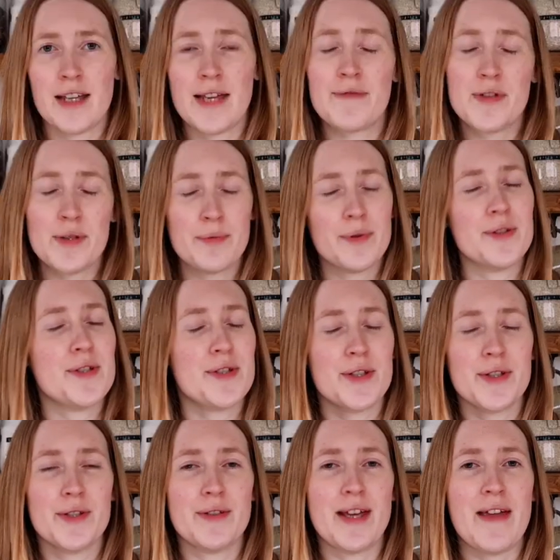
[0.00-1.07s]
If you want
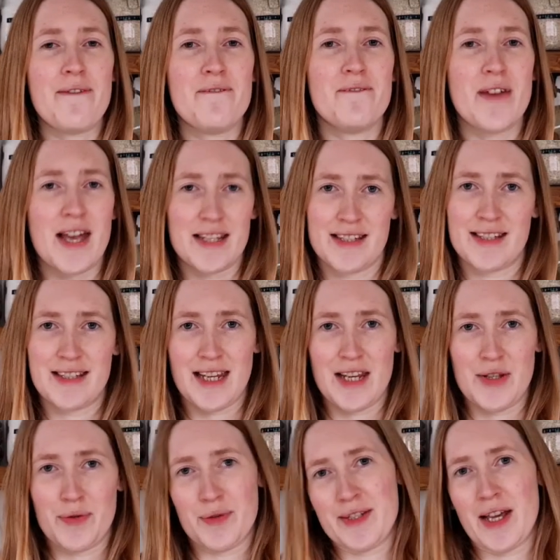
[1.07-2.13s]
to invest
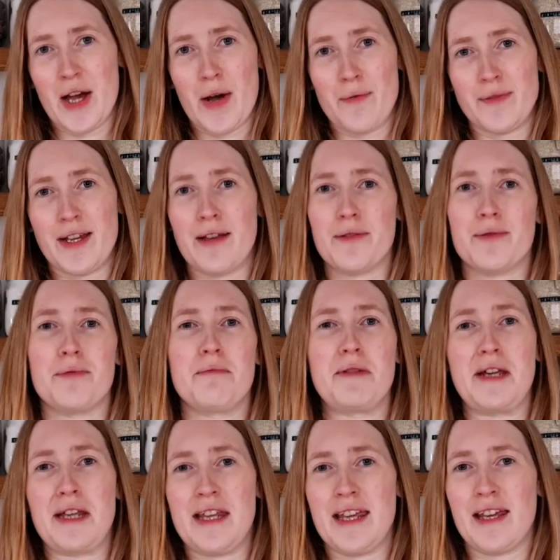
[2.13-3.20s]
in yourself now that we're
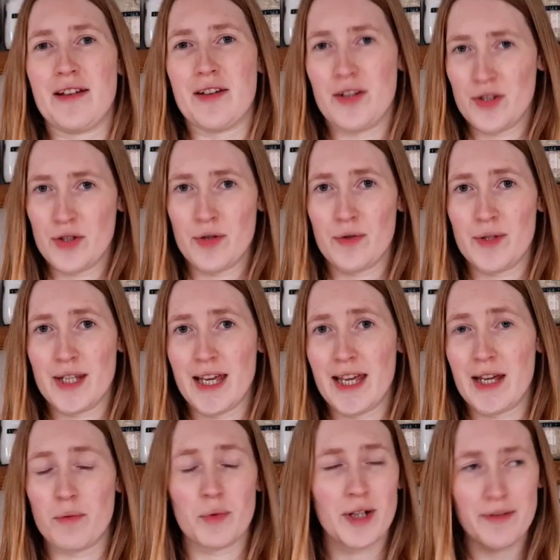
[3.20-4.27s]
beginning a new
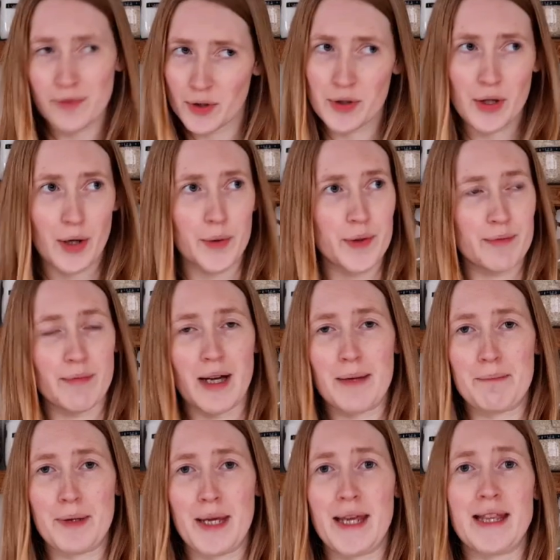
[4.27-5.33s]
year, whatever your goals
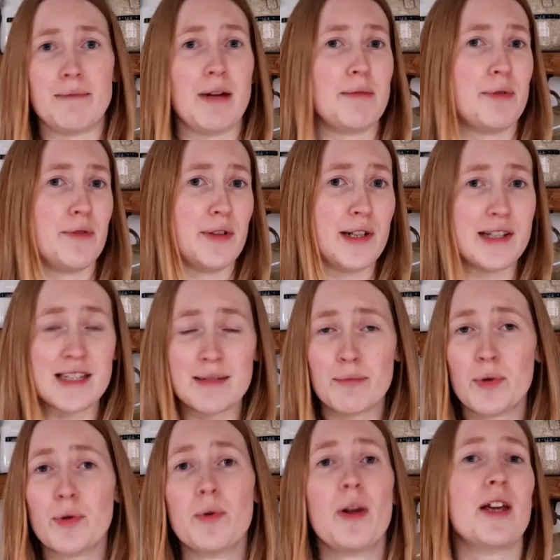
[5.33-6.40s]
might be, they might be really
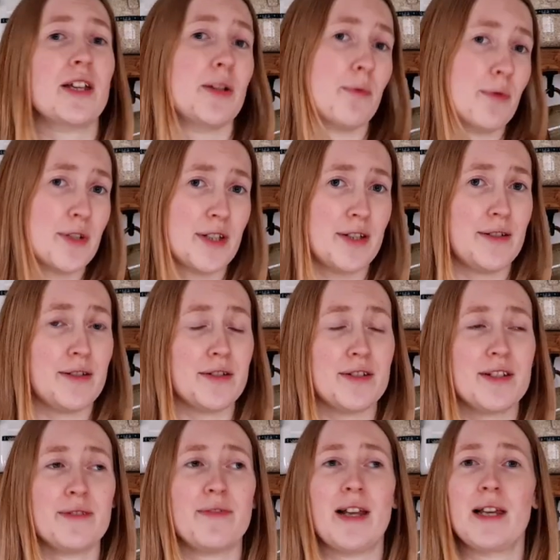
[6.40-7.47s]
small, like you want to
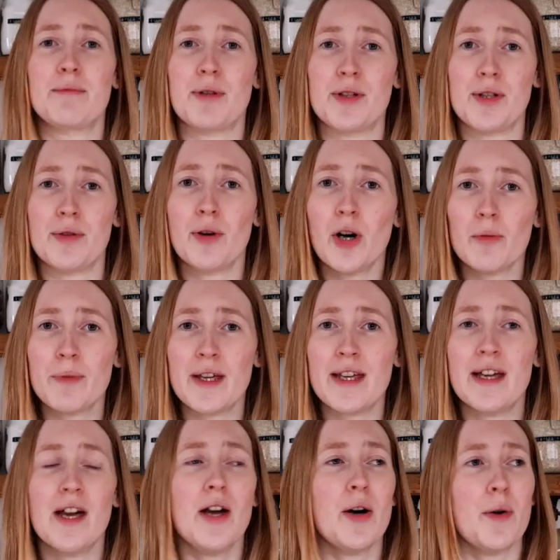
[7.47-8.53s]
just develop a new
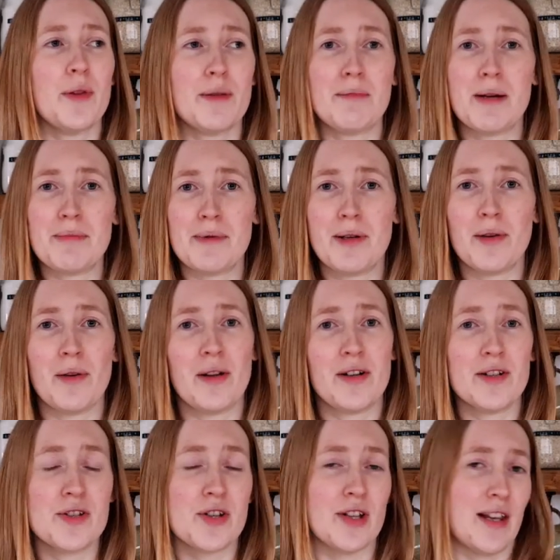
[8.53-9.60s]
hobby, or they might be a lot
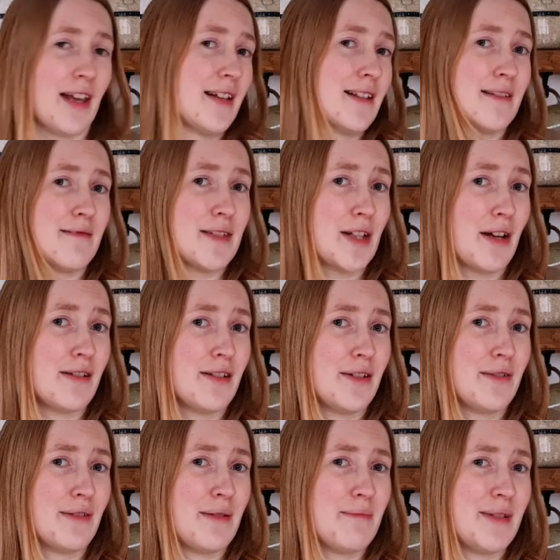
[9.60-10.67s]
larger, like
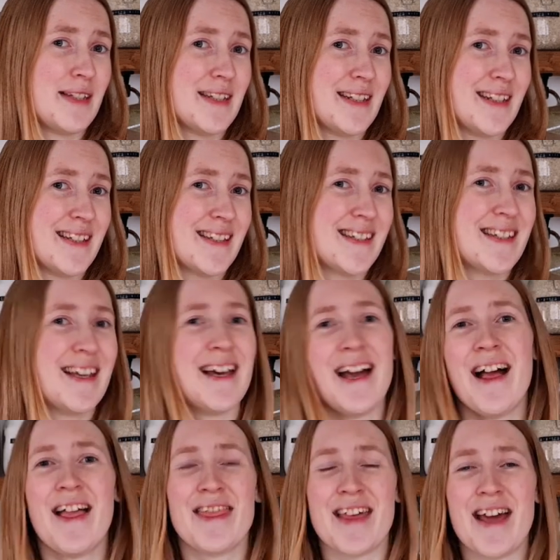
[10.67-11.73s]
starting your own business,
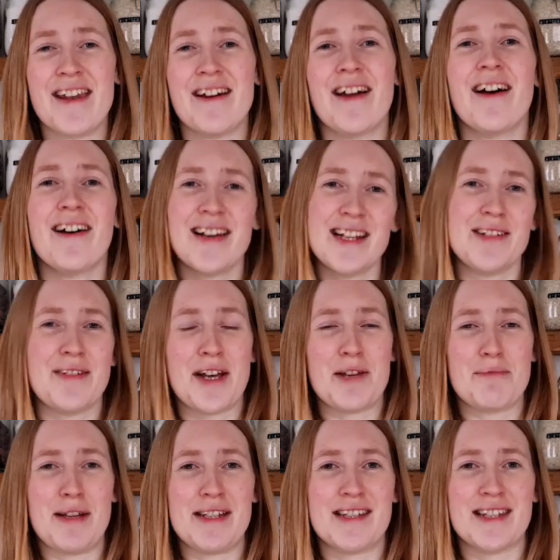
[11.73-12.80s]
then I highly
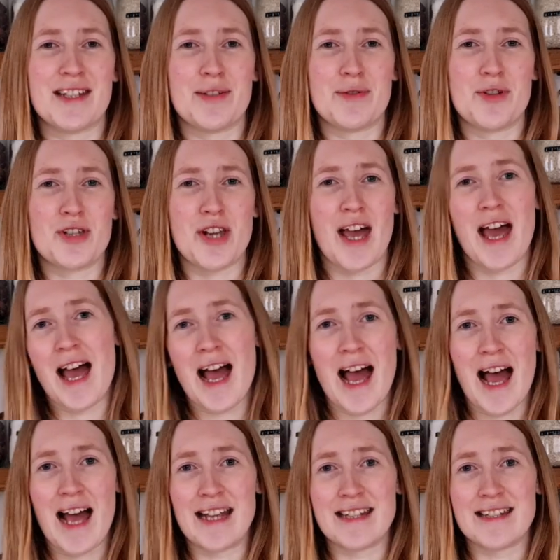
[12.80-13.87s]
recommend Skillshare,
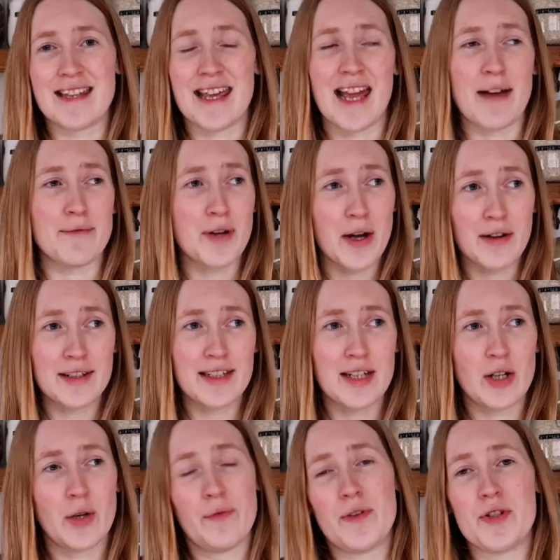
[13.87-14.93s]
and they have
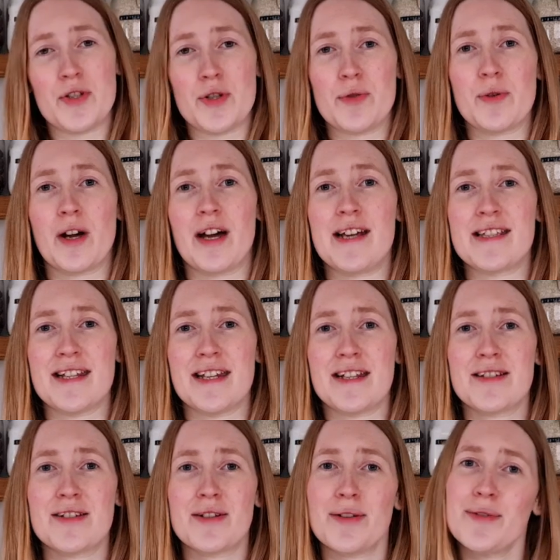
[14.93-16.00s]
kindly offered you guys an
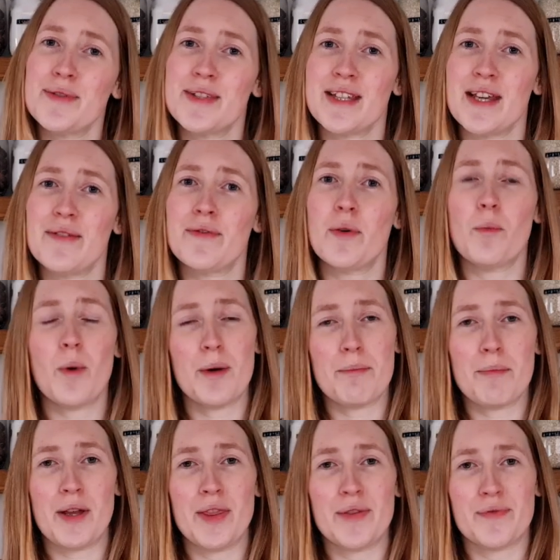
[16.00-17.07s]
exclusive
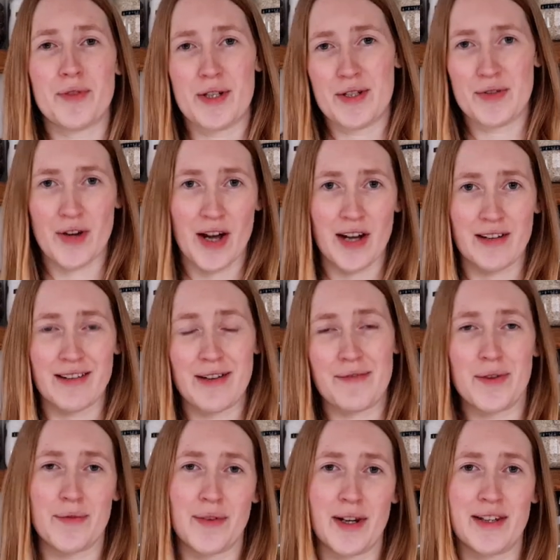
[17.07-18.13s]
1-month free trial
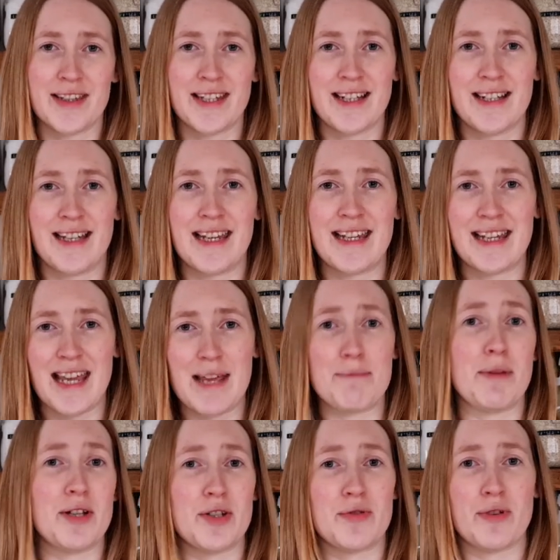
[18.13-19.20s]
if you follow the link
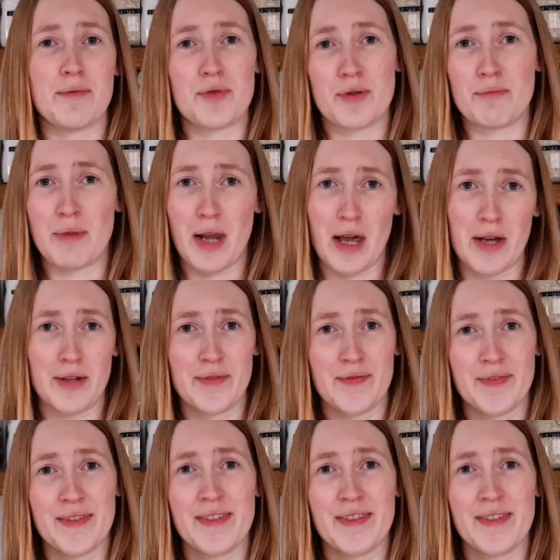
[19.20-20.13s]
in my description below.